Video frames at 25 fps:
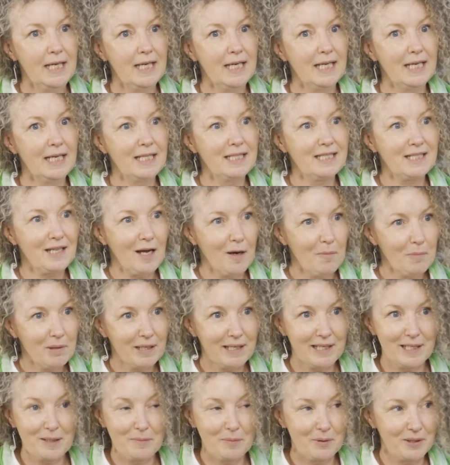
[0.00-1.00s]
It's
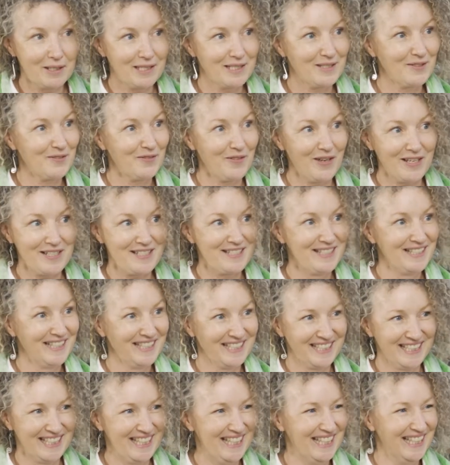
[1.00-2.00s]
complicated, but it's
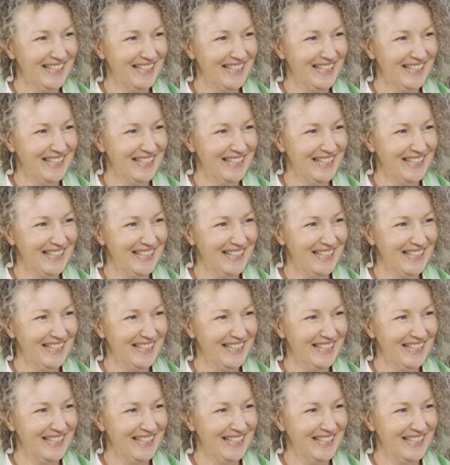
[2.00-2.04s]
fascinating.